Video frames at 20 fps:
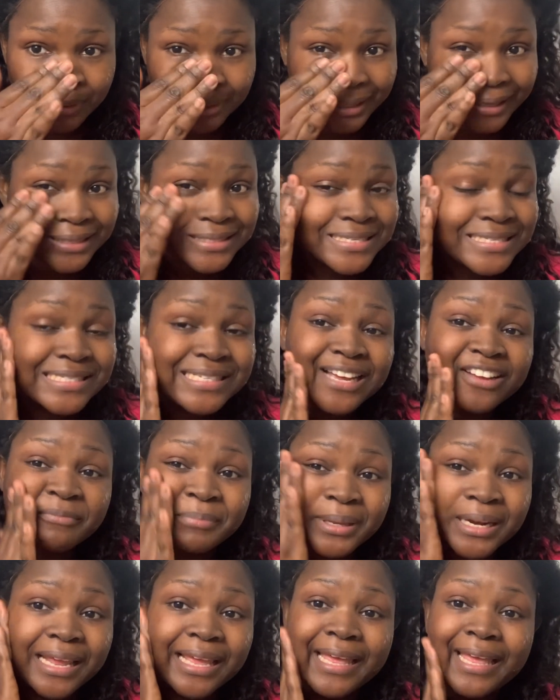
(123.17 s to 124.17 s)
Like, since I've
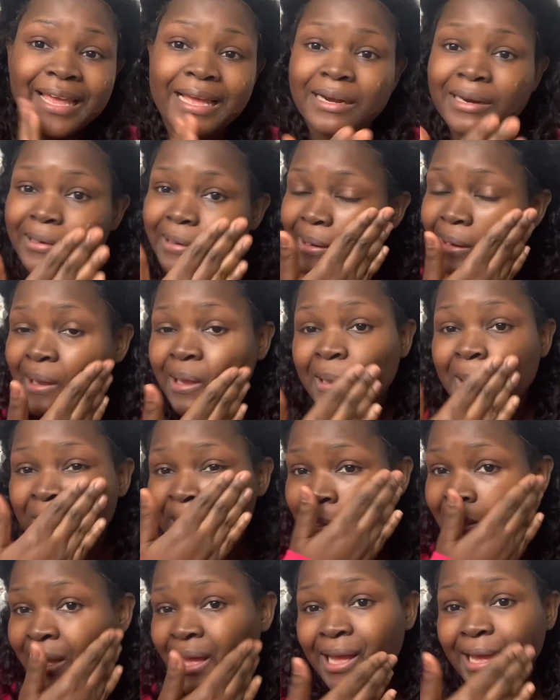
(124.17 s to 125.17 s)
been in Canada,
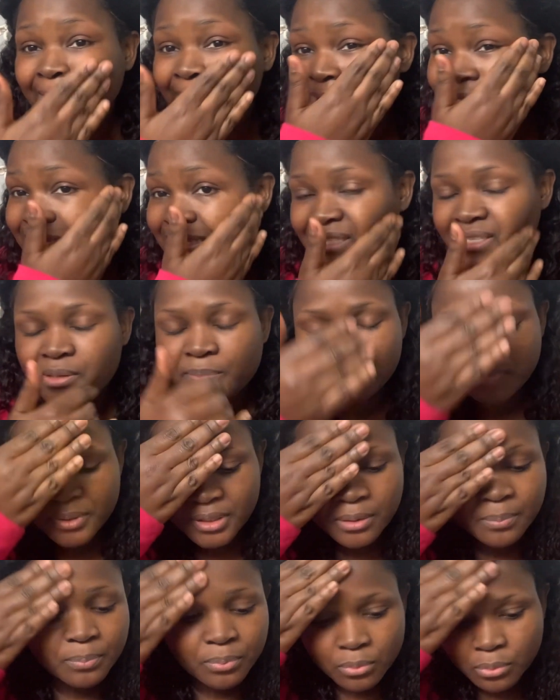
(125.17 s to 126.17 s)
I hardly see
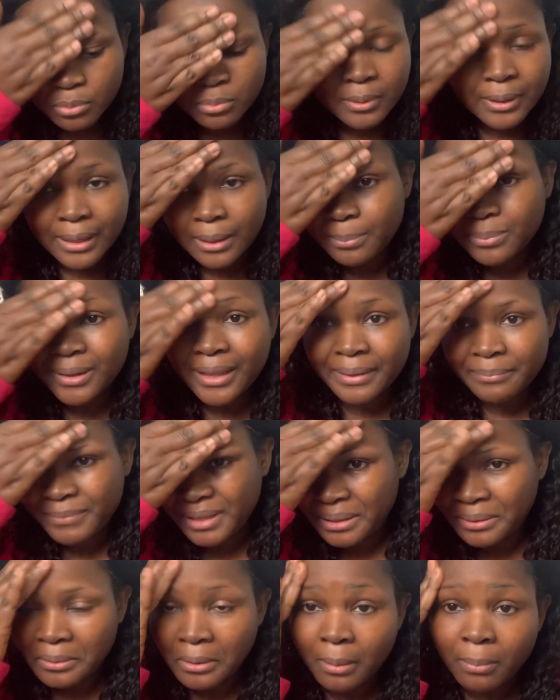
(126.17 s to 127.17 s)
people apply
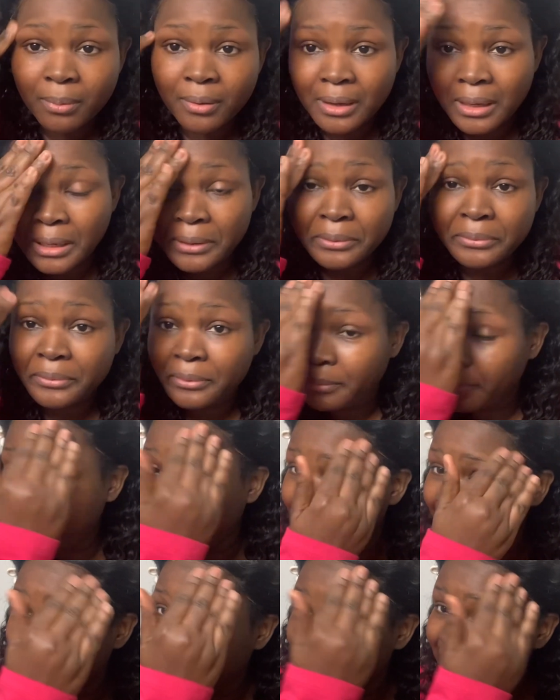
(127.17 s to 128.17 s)
makeup. I don't know
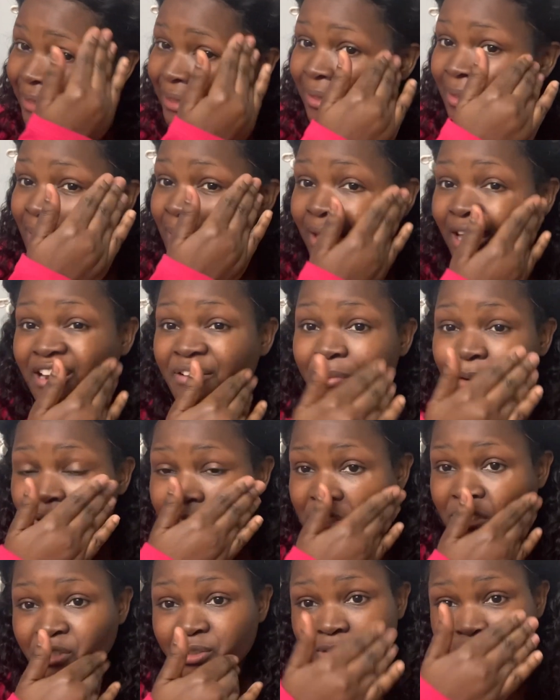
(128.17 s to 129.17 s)
why.
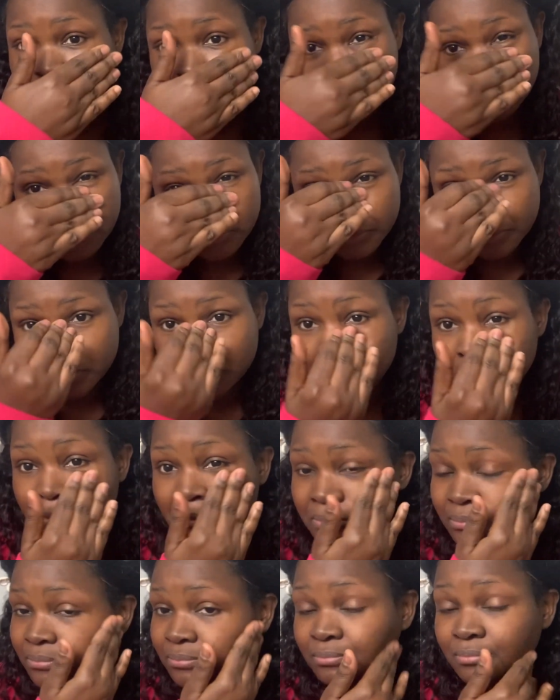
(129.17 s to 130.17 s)
Everybody's just serious
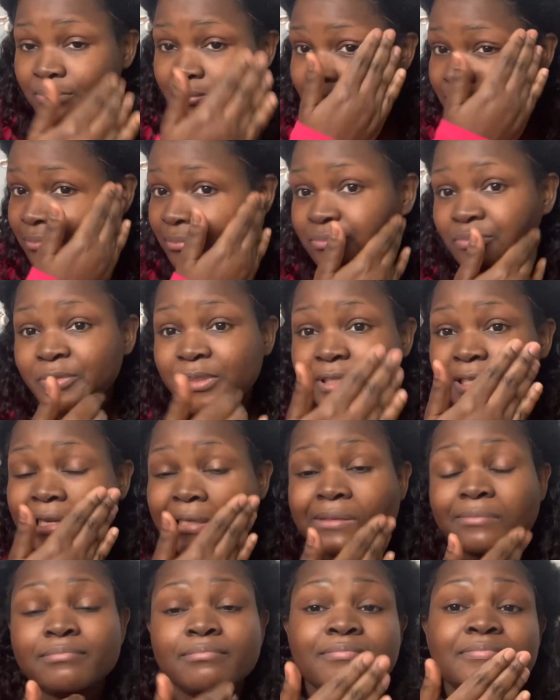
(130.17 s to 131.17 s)
with
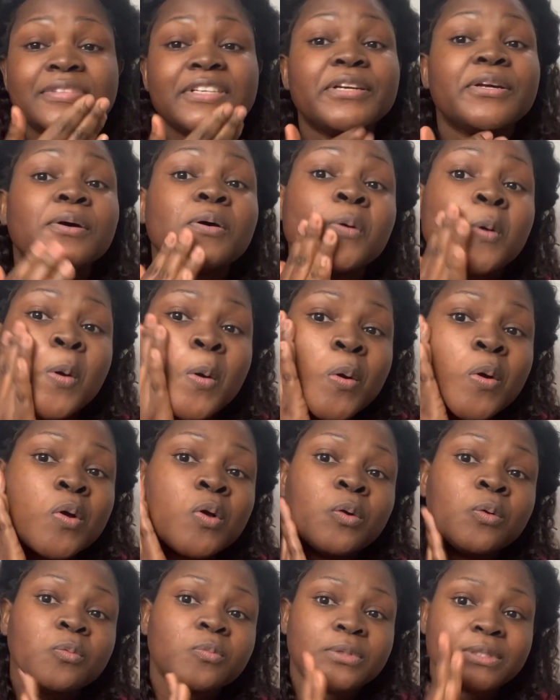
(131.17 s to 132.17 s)
their
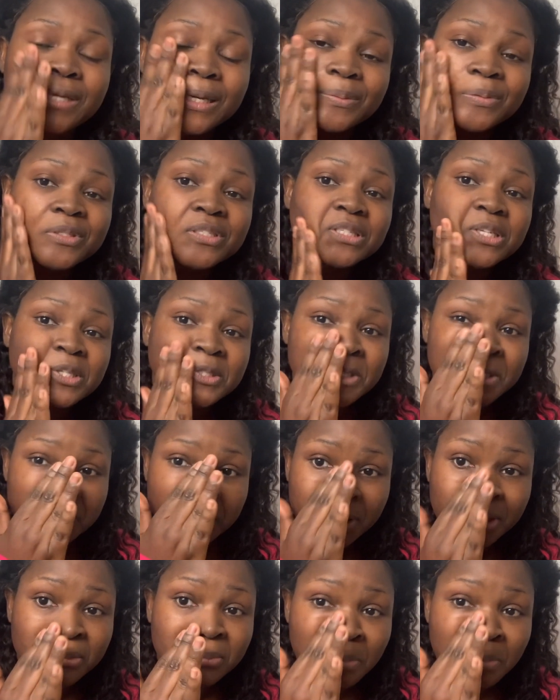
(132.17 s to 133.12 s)
with their business, and